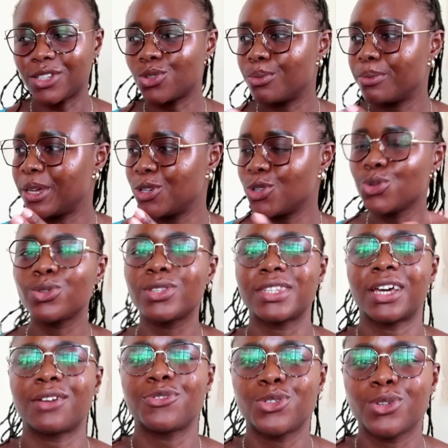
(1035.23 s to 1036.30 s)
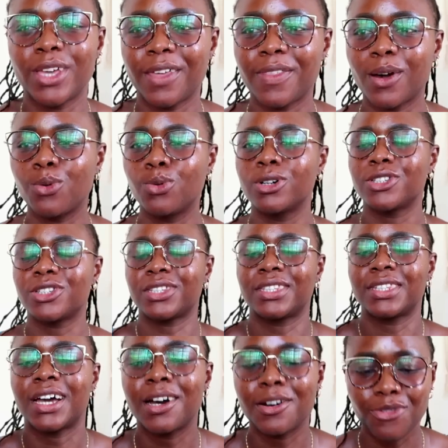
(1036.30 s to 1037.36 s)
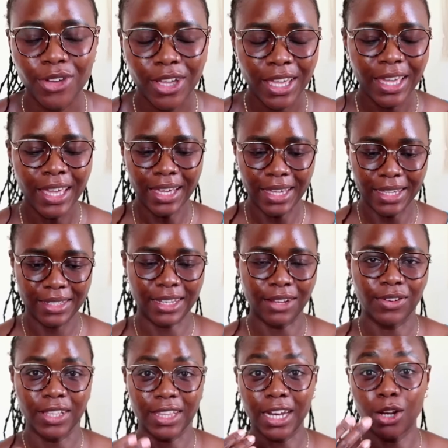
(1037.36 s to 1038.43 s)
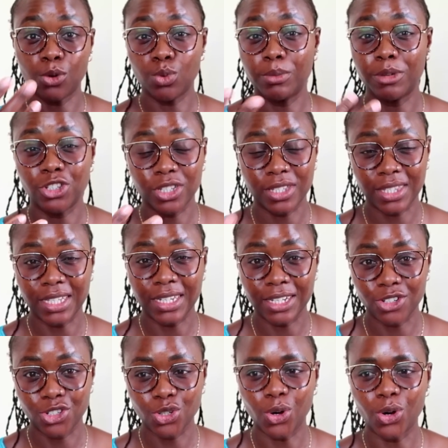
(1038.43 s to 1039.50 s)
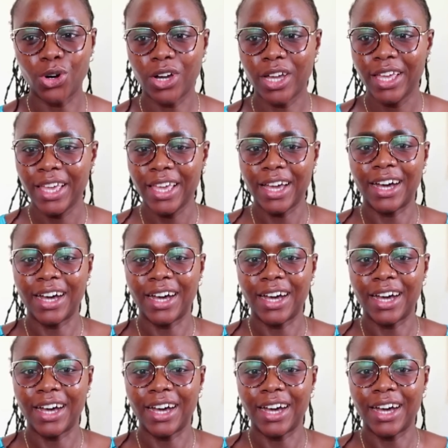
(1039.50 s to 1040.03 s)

So men do stuff together, watch stuff and stuff like that, and women just sit and talk.